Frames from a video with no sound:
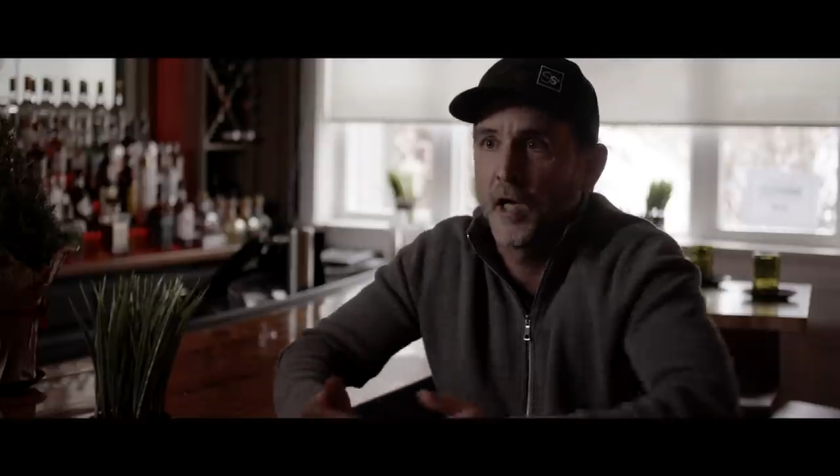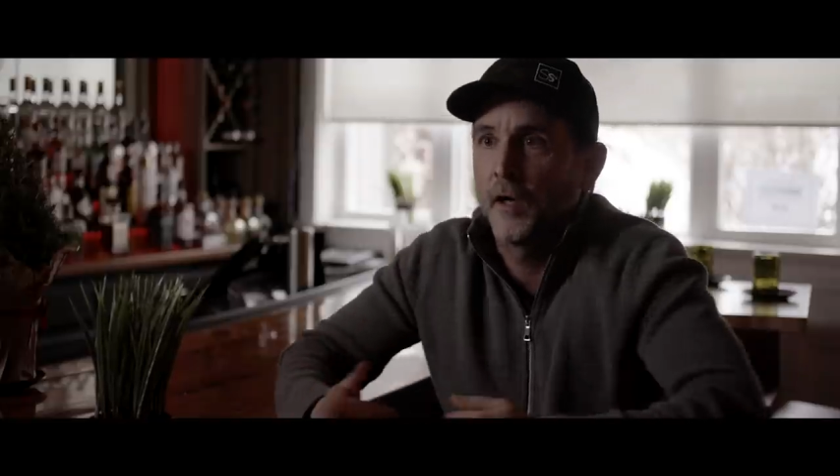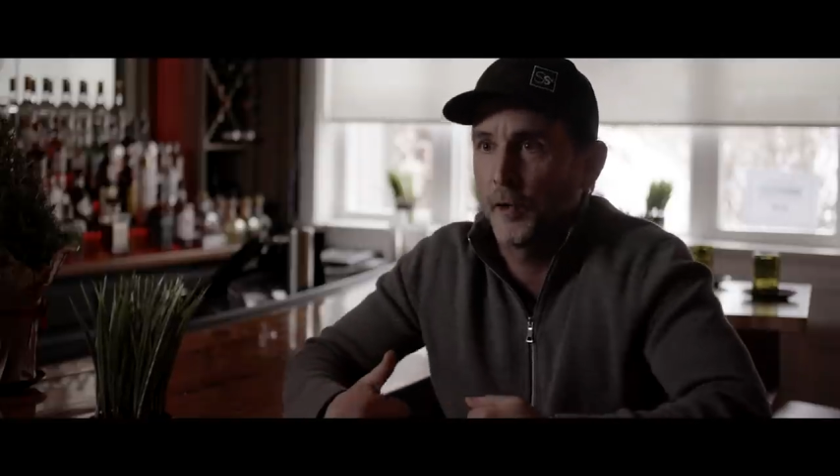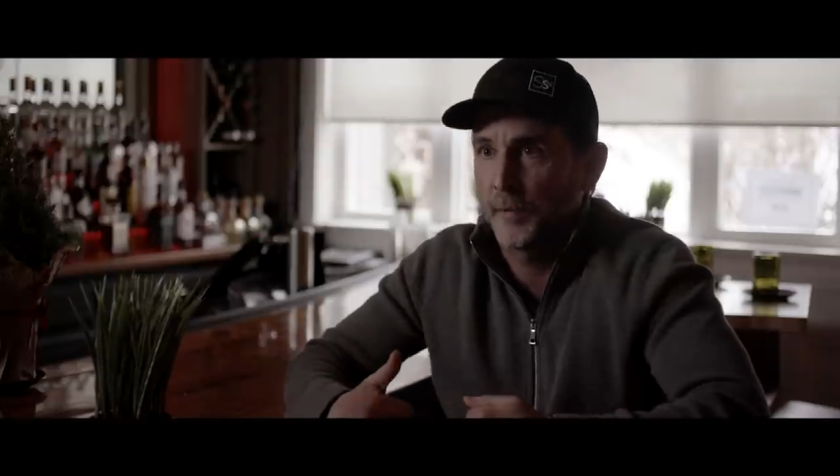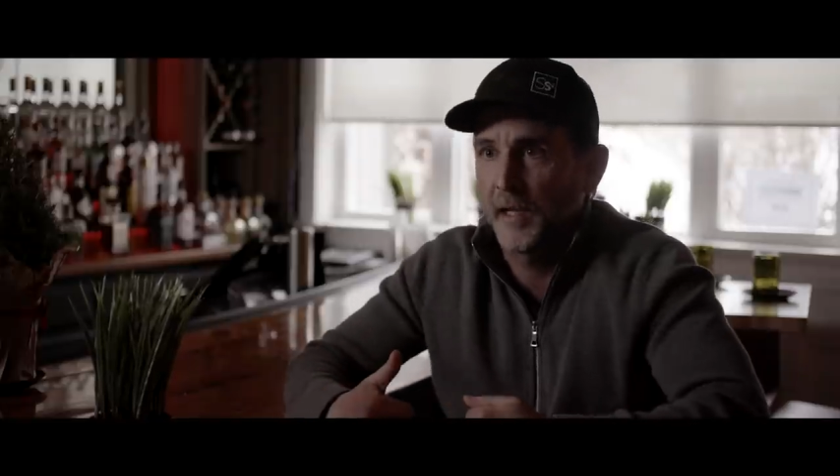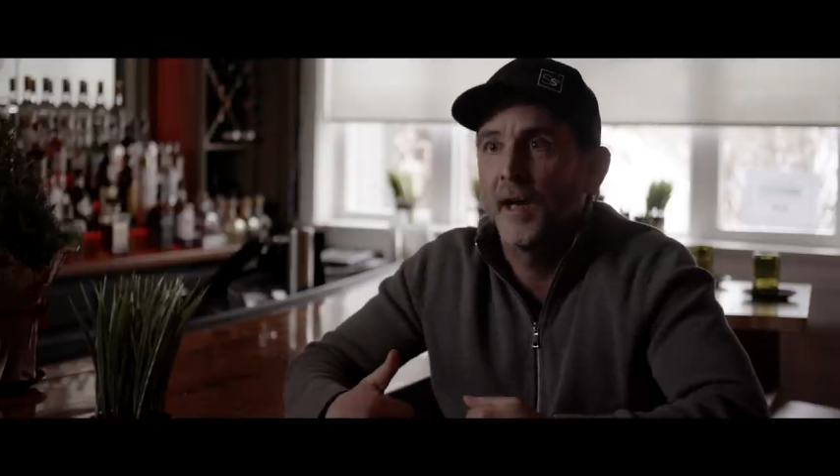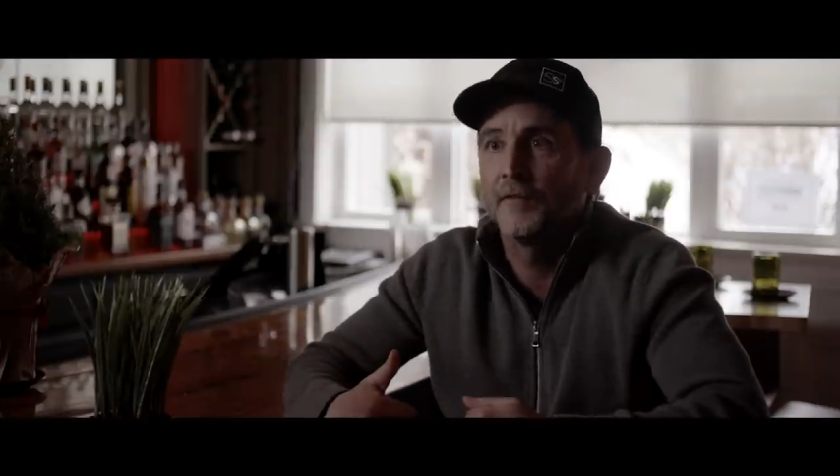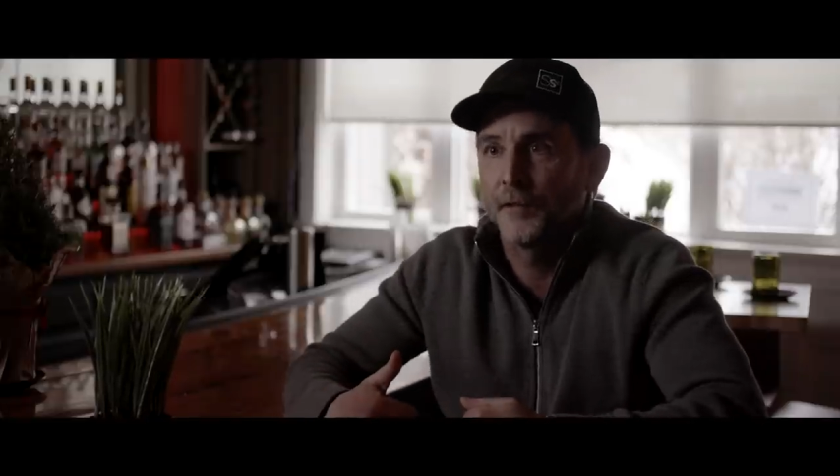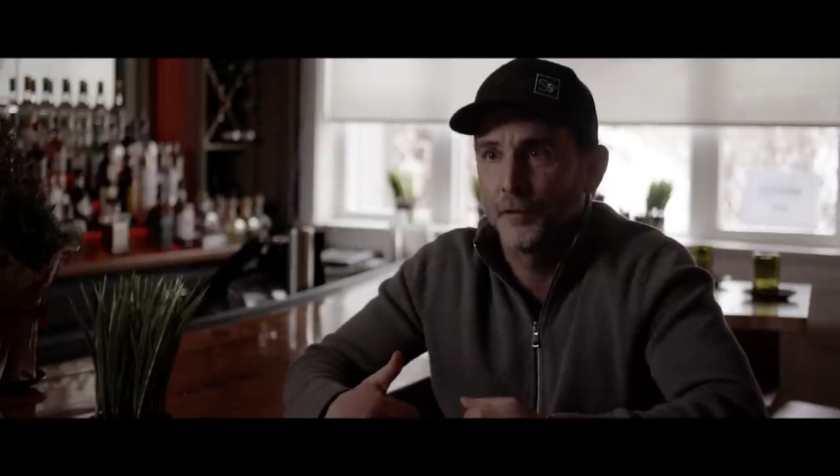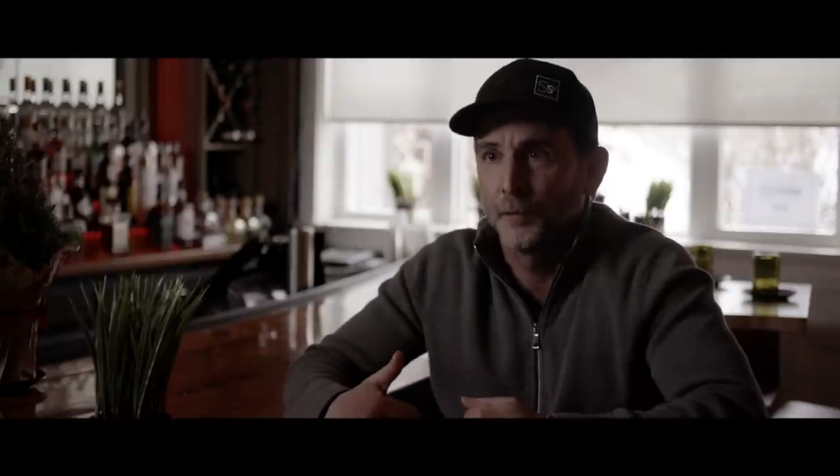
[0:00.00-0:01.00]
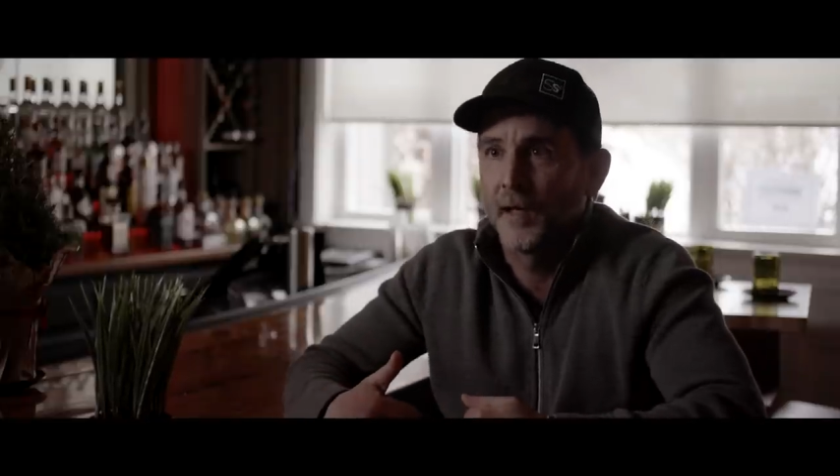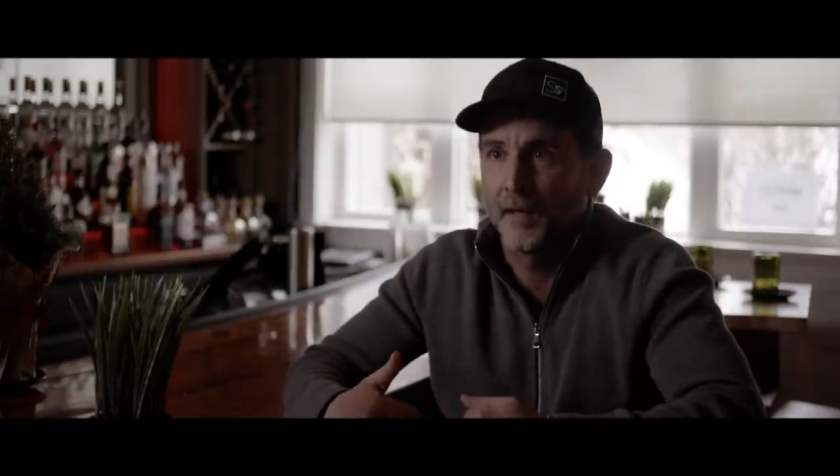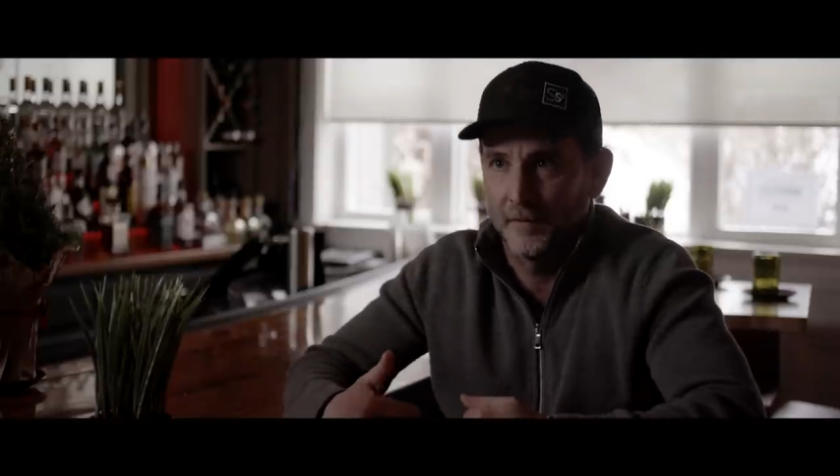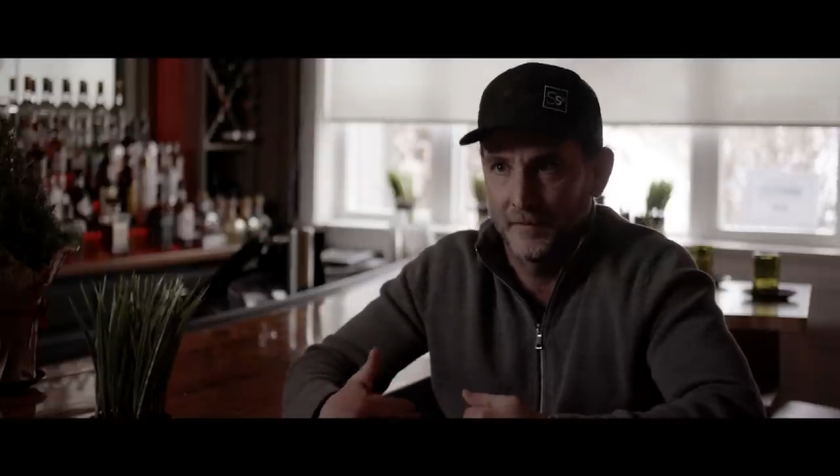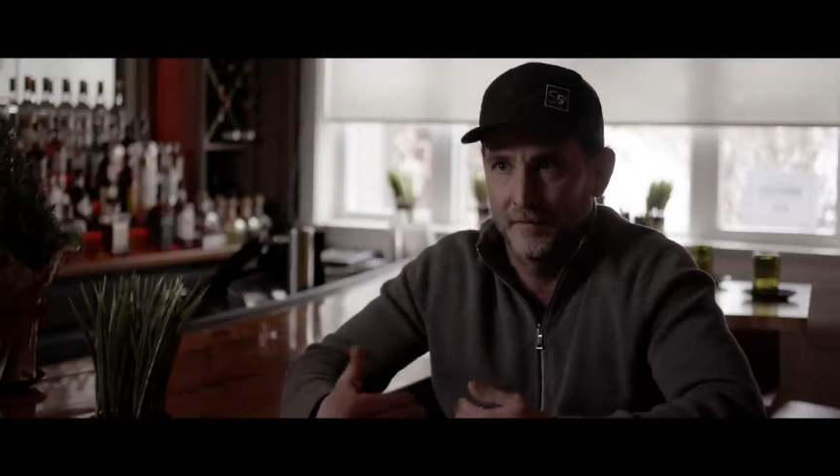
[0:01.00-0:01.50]
on our behalf to do
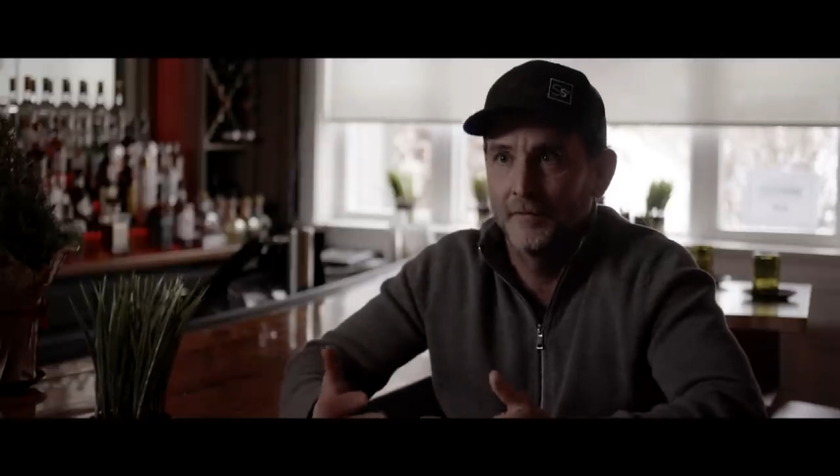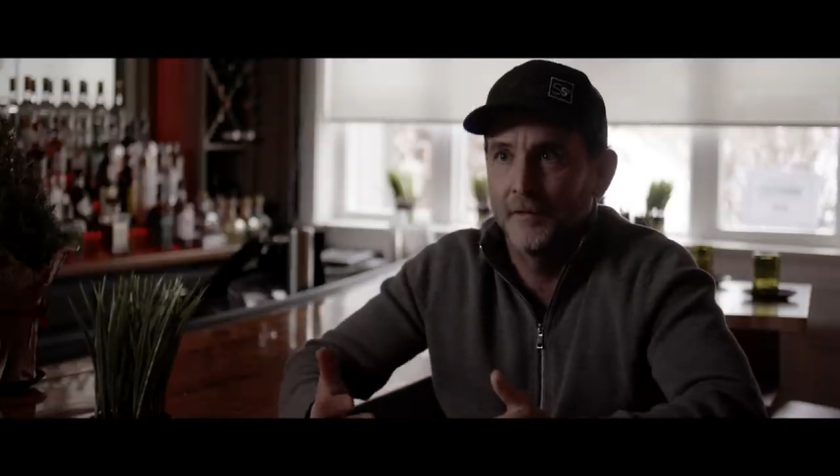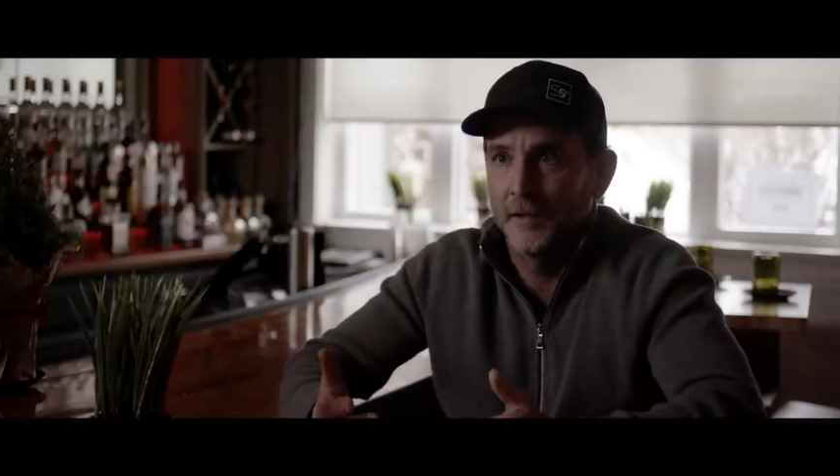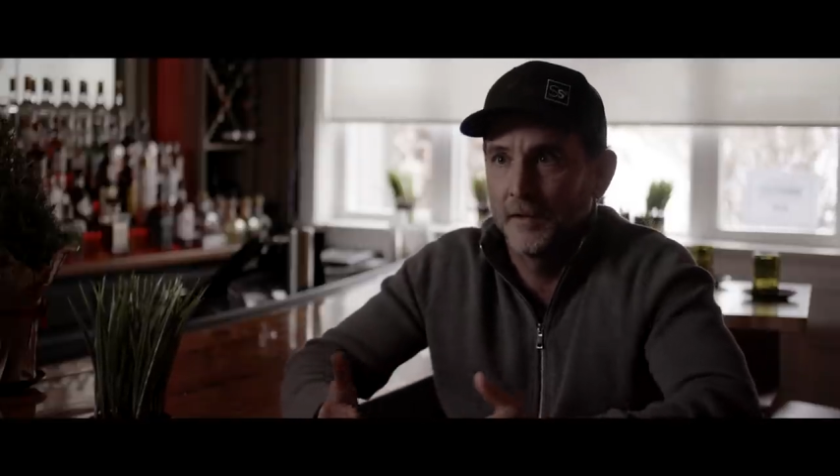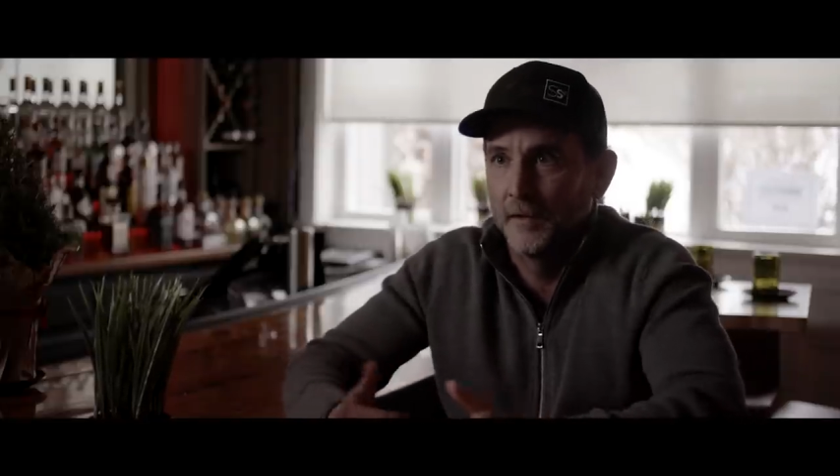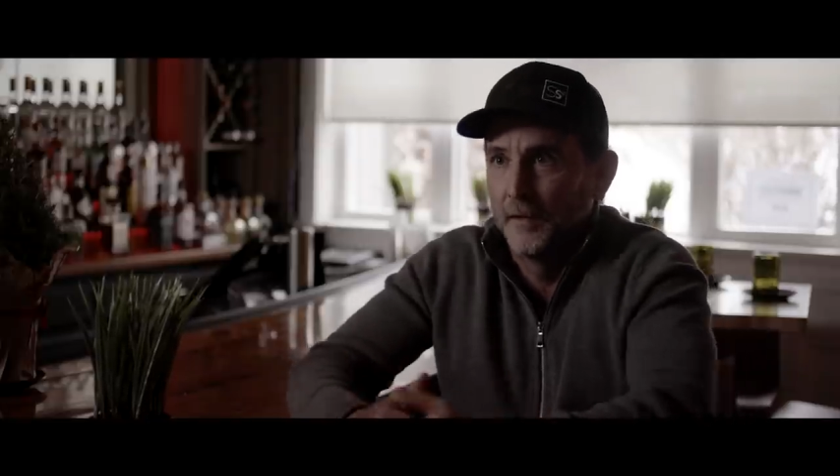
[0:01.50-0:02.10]
that, right?